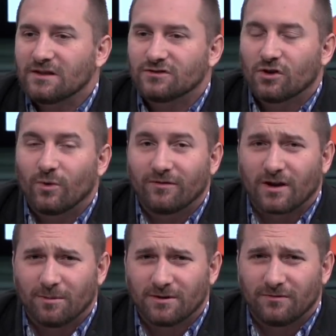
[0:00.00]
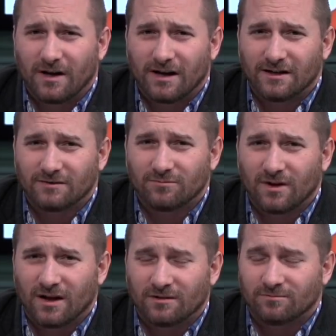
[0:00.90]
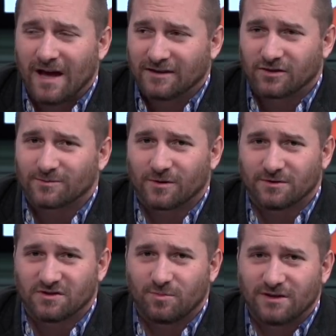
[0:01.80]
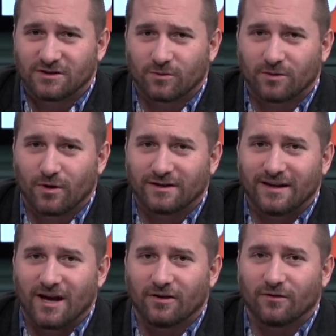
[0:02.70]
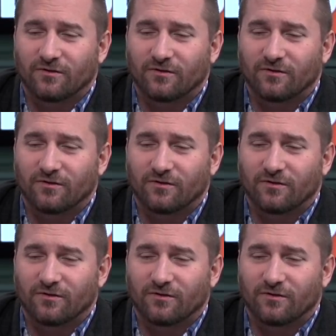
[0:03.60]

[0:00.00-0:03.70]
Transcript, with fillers: So we have a couple of excerpts from his speech that we're gonna break down.